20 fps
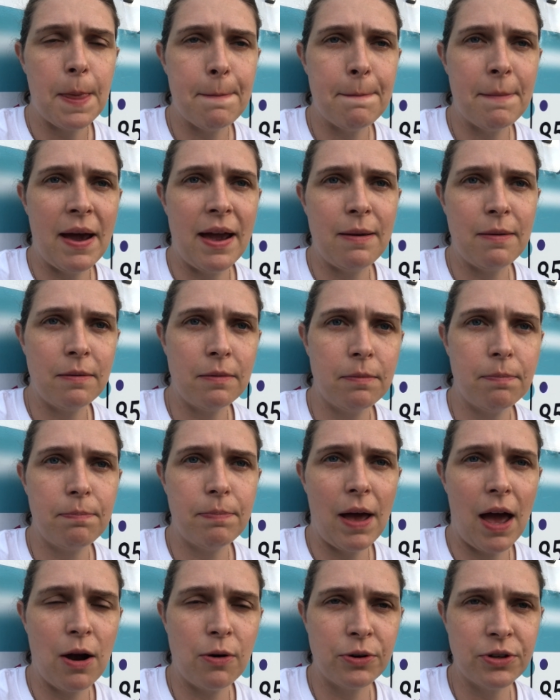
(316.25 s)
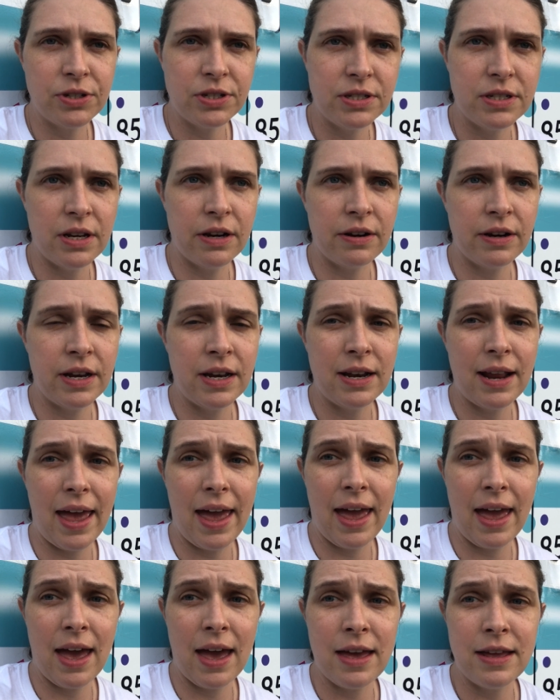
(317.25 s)
my power steering
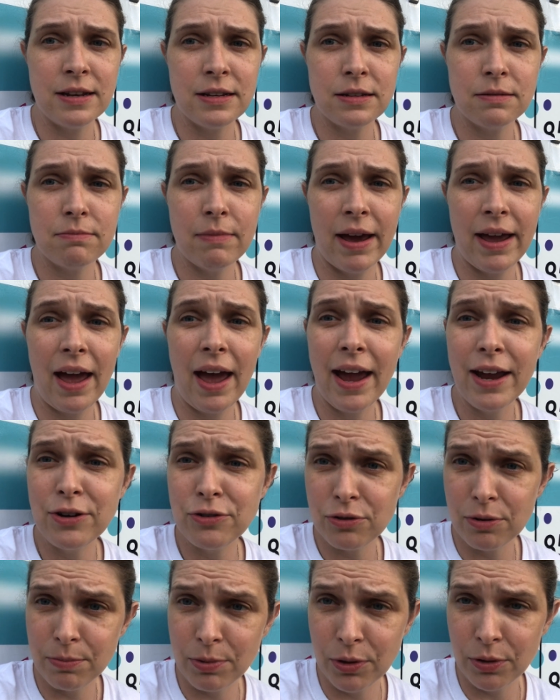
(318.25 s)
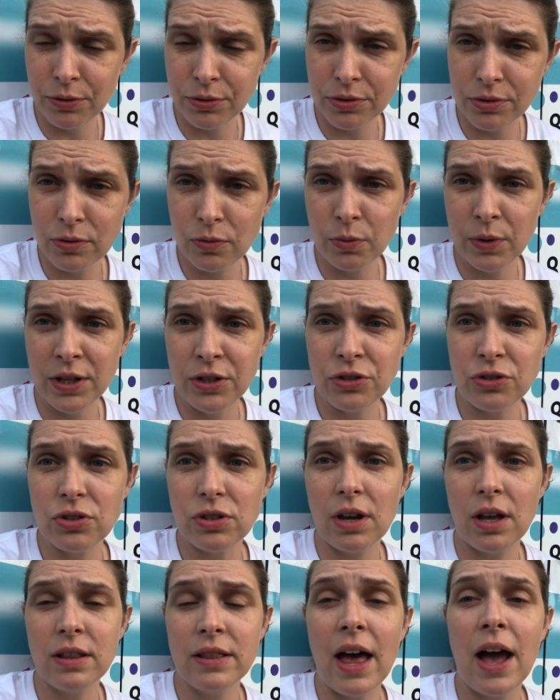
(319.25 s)
and my Hydro Boost,
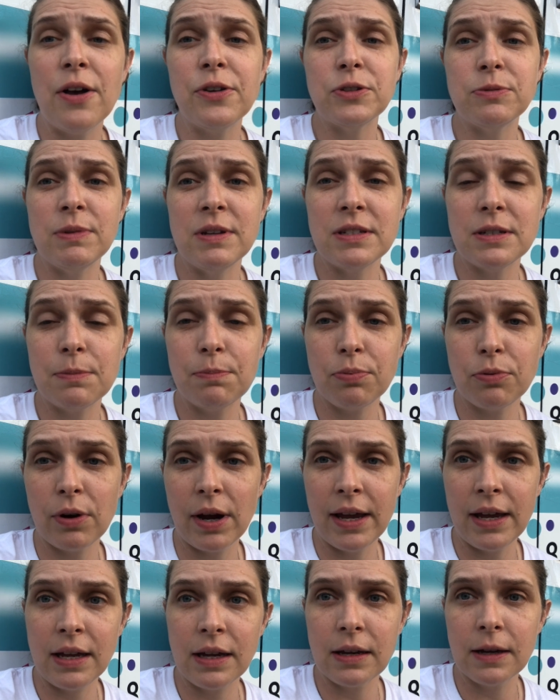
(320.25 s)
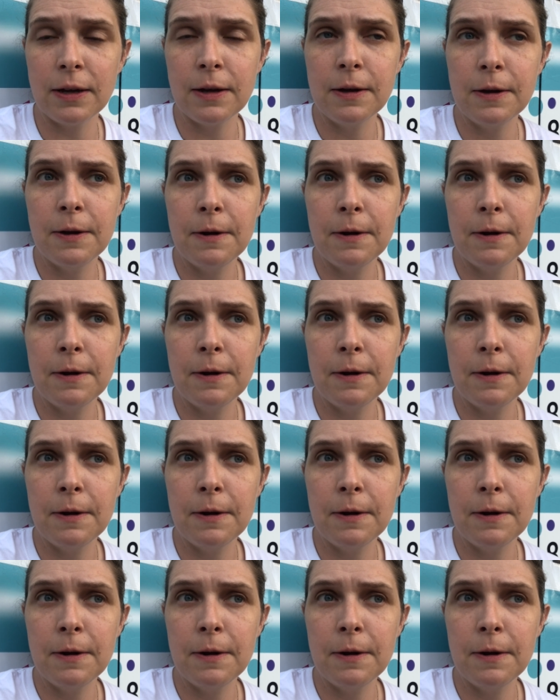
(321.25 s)
which allows me to brake